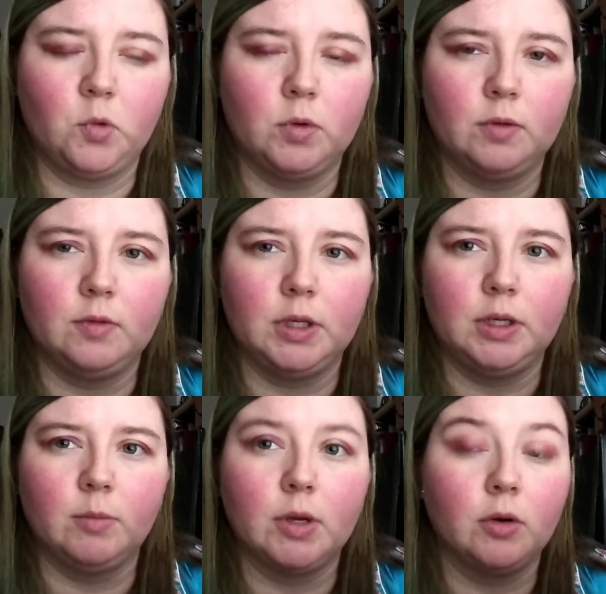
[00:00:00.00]
one of
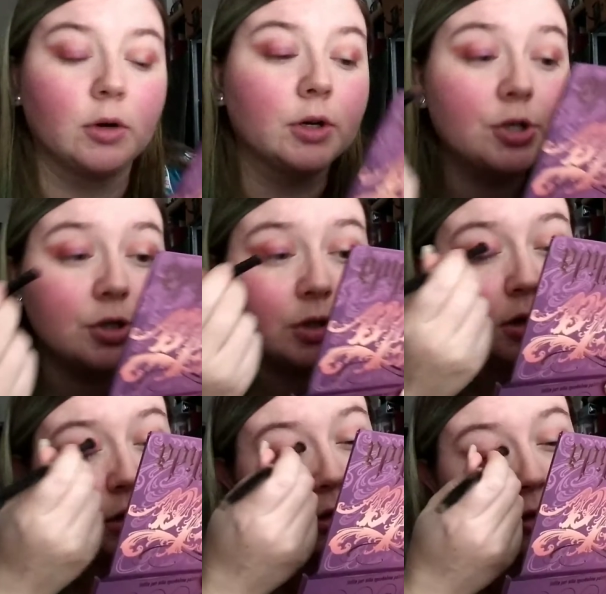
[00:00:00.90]
the Metal Crush
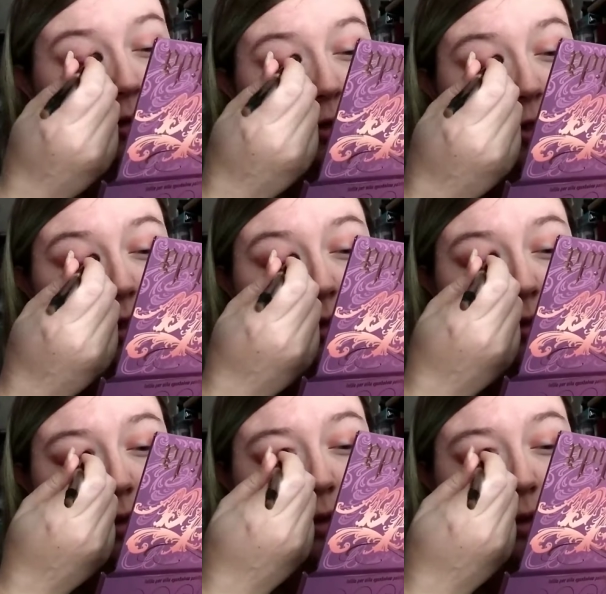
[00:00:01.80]
shades.